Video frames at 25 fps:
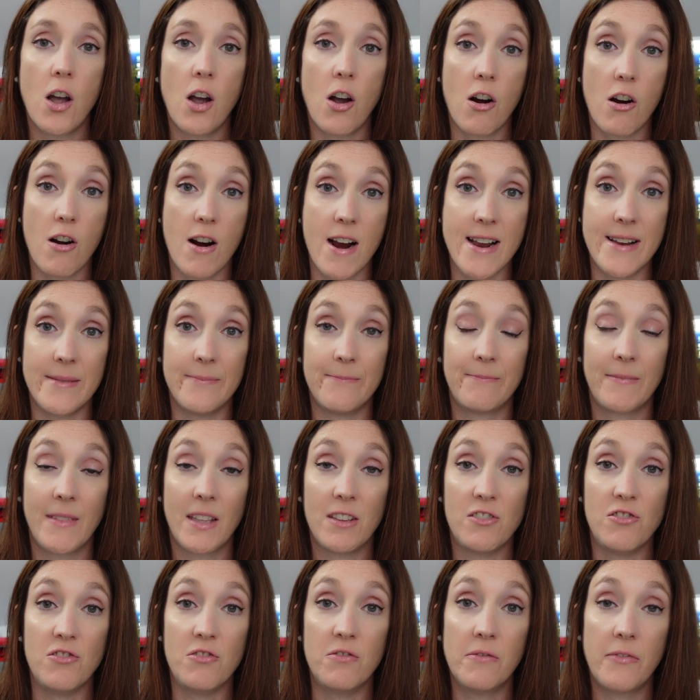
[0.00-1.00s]
All right,
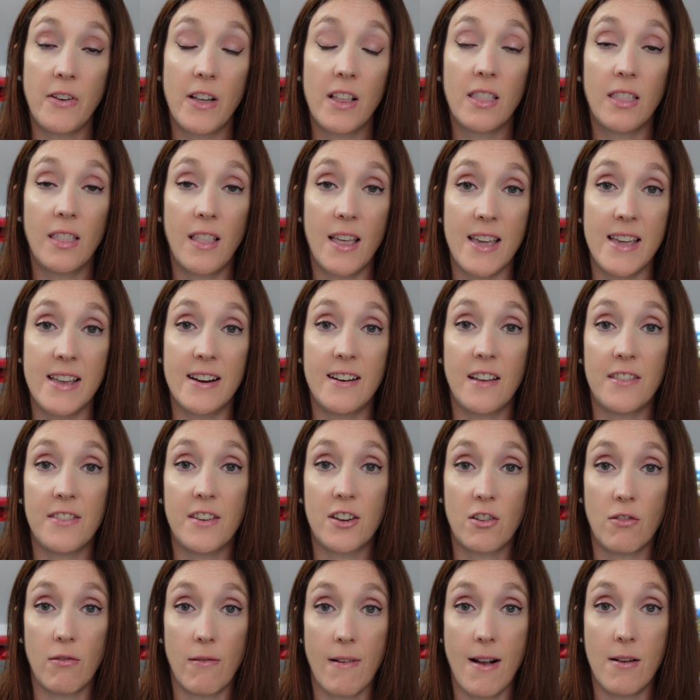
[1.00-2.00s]
you've laid the
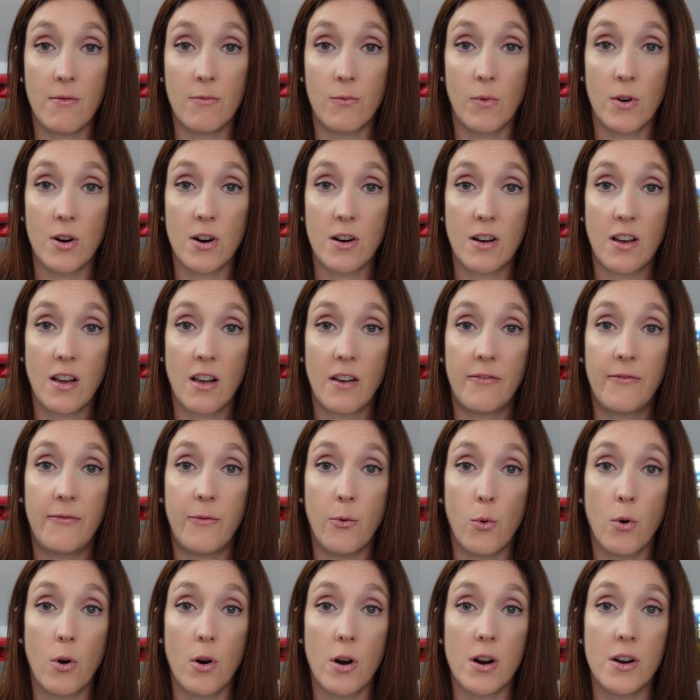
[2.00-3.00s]
groundwork
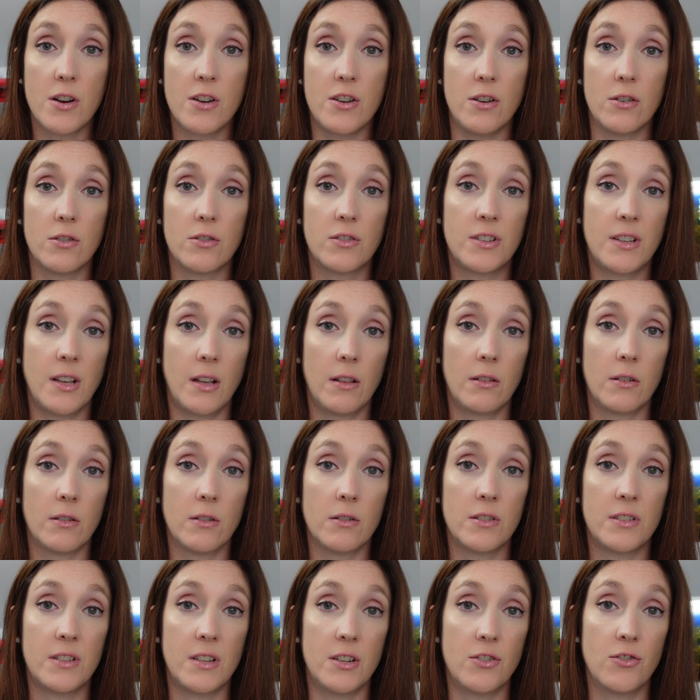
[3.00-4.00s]
for your
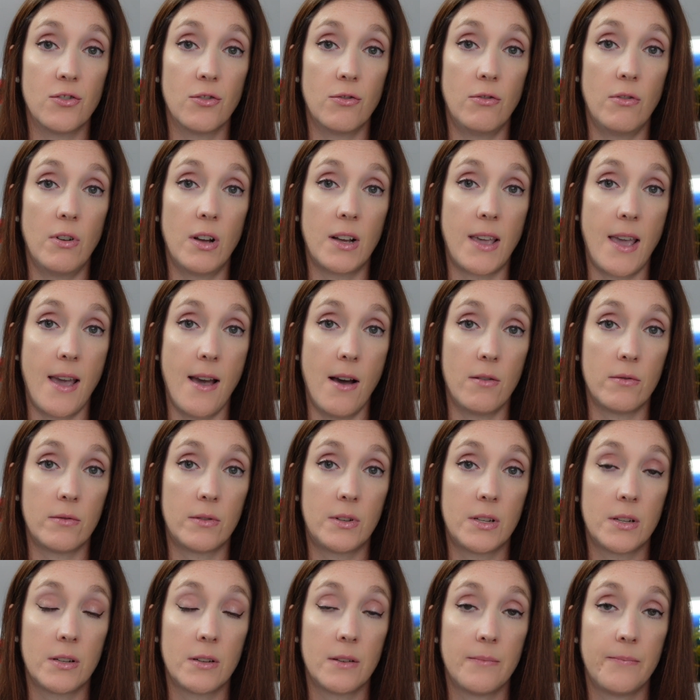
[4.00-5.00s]
Seller Central
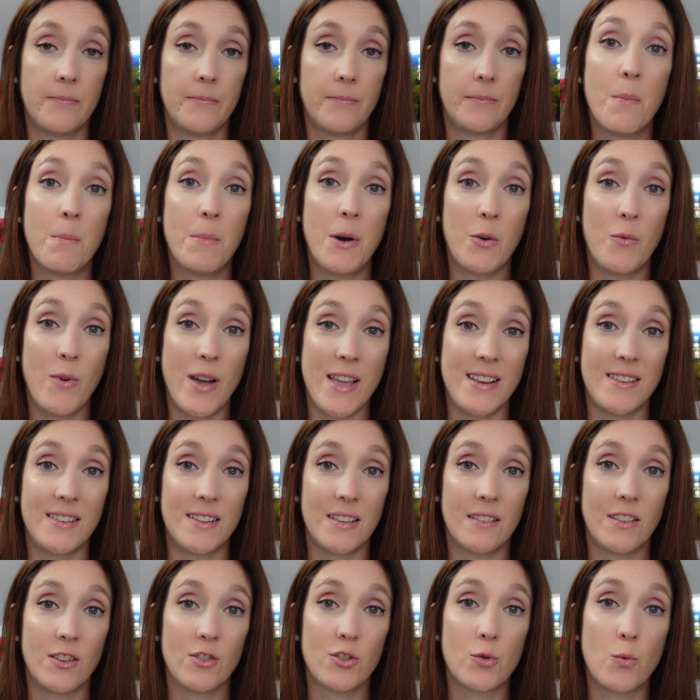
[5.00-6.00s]
account. But
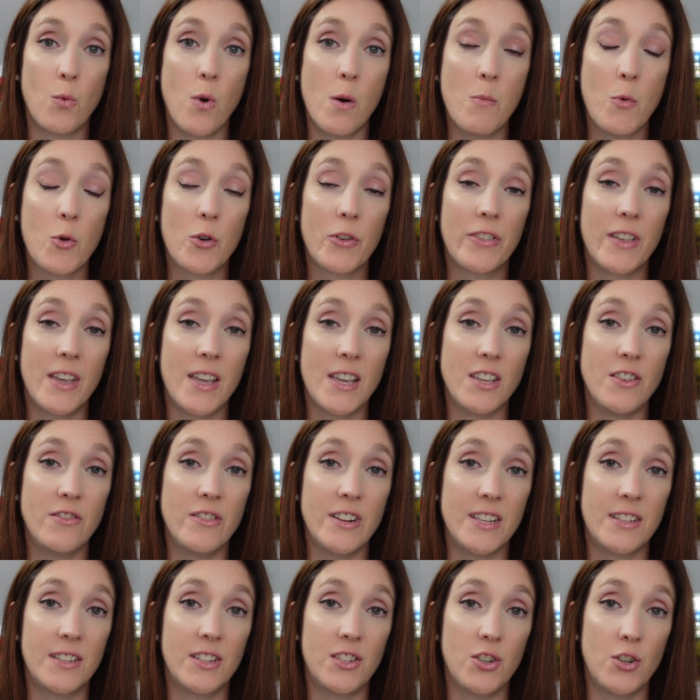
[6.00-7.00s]
wait, there's one more thing you
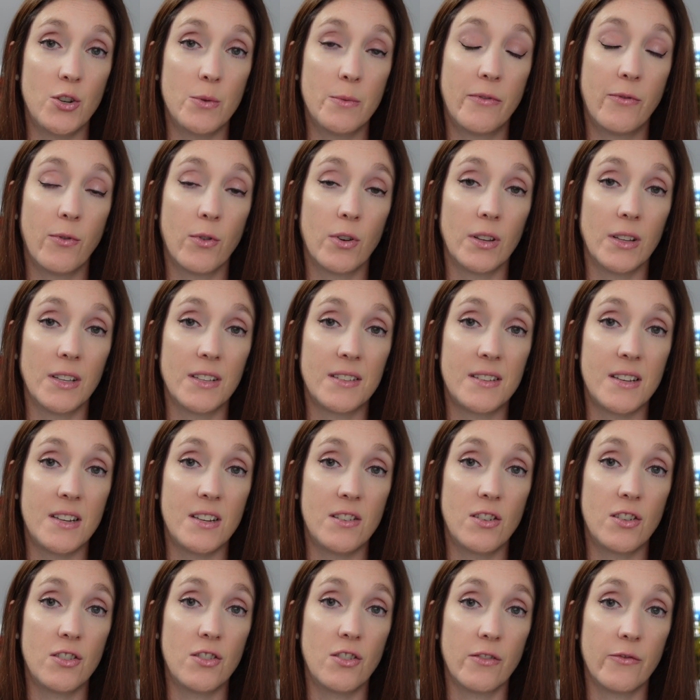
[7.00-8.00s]
need to do before
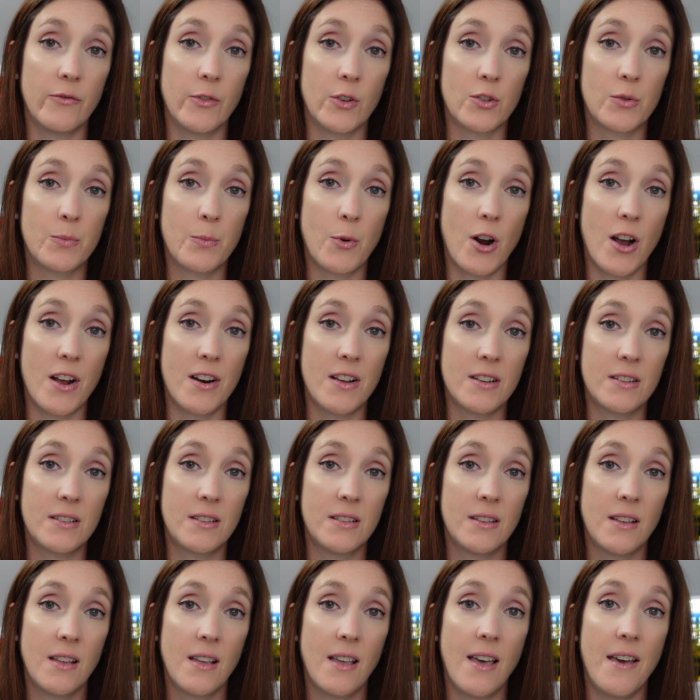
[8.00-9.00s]
listing your first
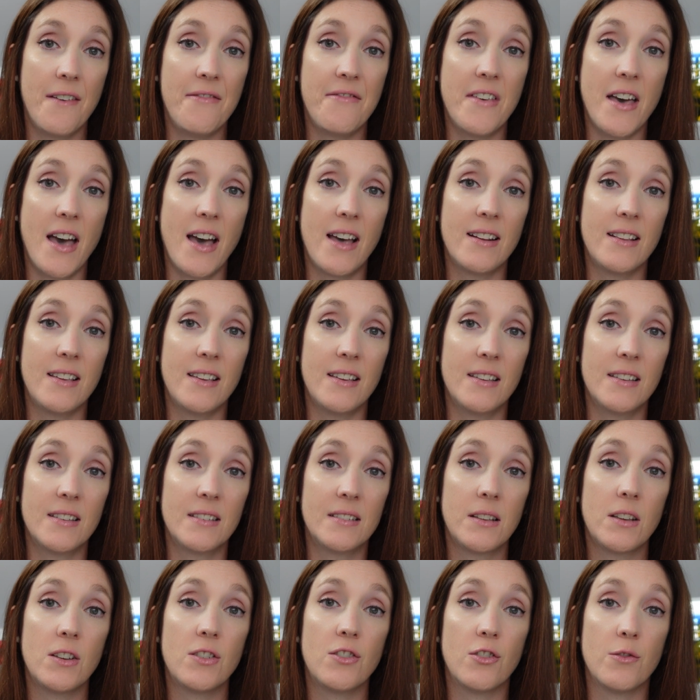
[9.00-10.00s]
product, and that
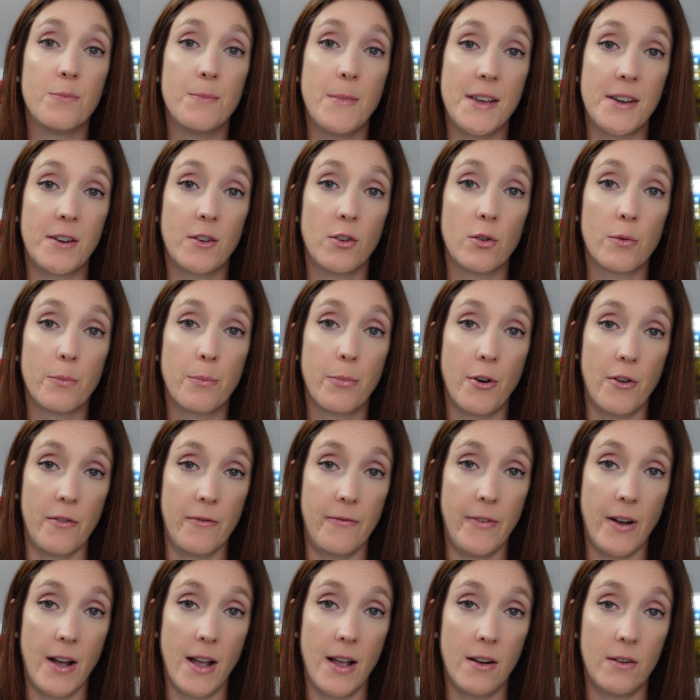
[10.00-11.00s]
is your maker
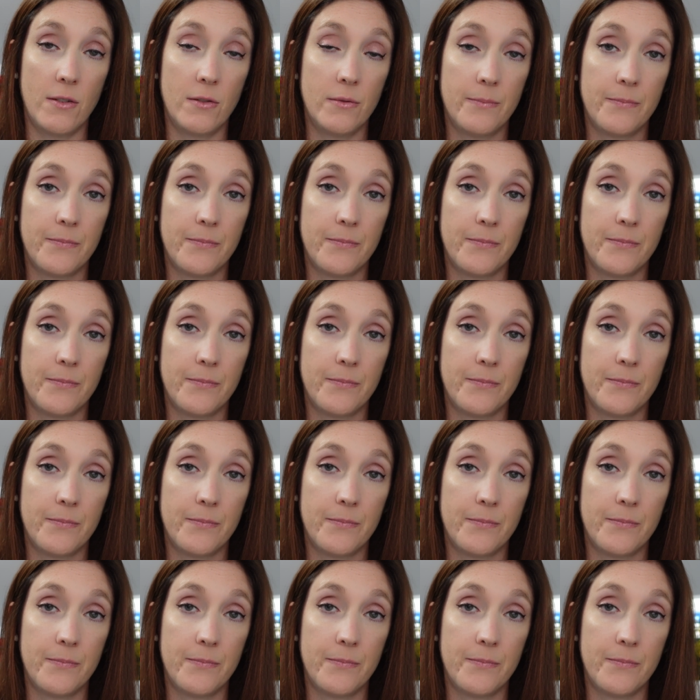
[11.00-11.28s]
profile.